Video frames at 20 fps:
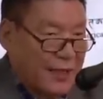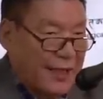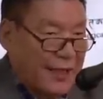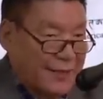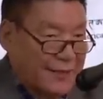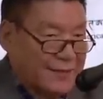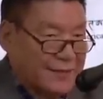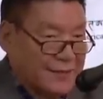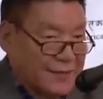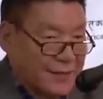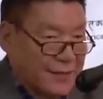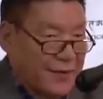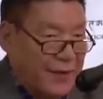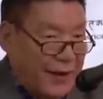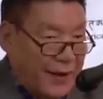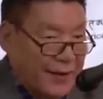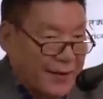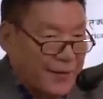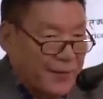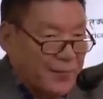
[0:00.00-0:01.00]
8th
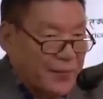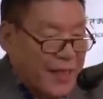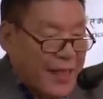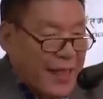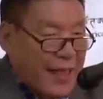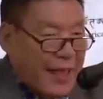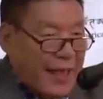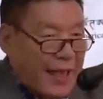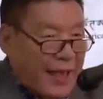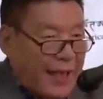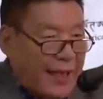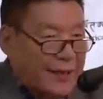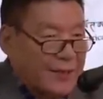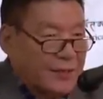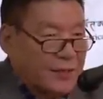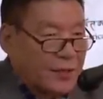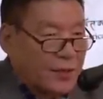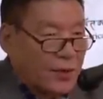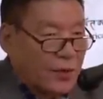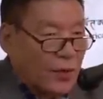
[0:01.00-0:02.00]
grade
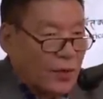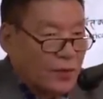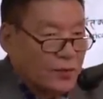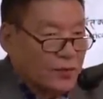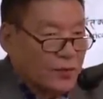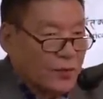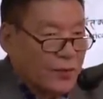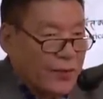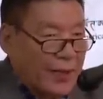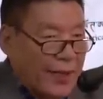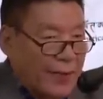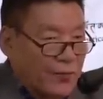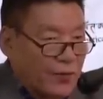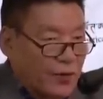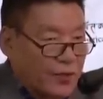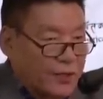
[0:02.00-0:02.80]
and also we have